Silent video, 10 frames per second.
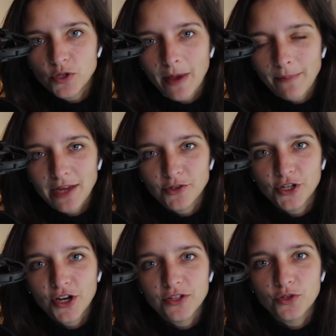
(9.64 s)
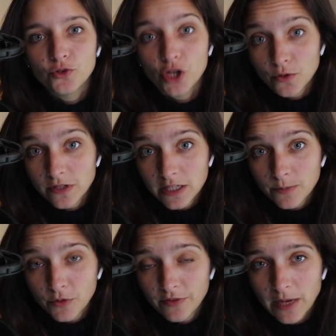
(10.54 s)
out to my Patreons who chose
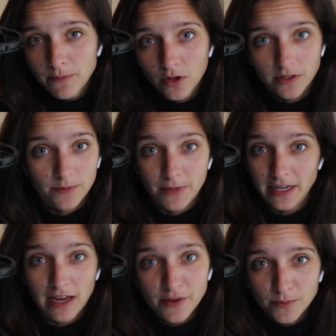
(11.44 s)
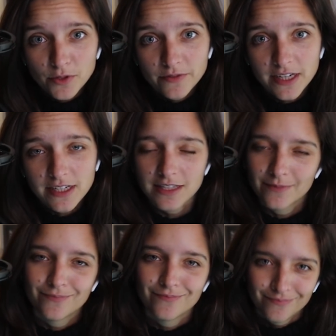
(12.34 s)
this movie amongst many other
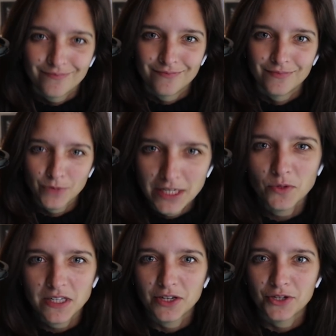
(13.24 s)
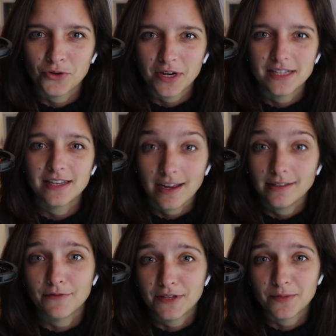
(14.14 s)
movies. This was a good choice. I
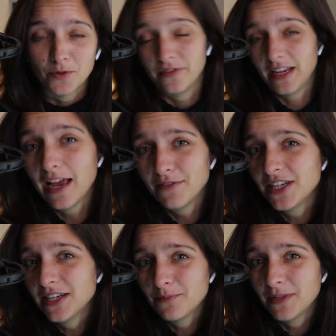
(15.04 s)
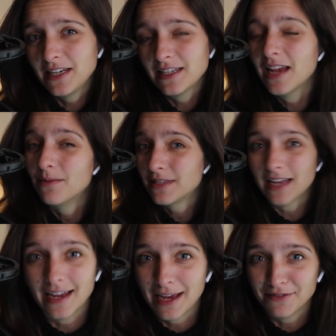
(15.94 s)
love this movie. I've seen it many times.
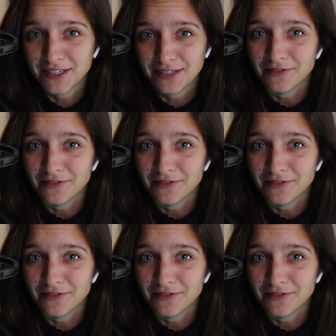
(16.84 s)
I have the